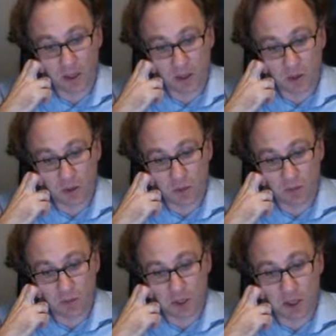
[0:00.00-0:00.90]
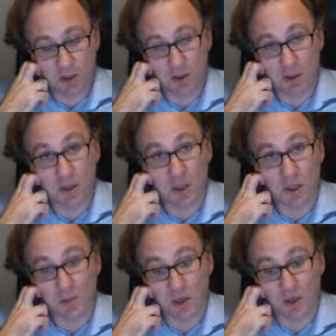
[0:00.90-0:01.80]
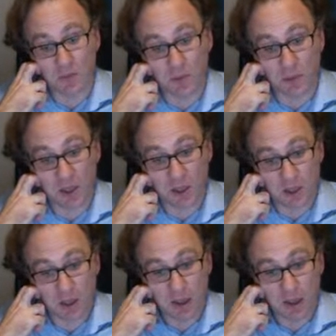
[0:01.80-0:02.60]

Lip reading: So it's one of the standard techniques in bioinformatics.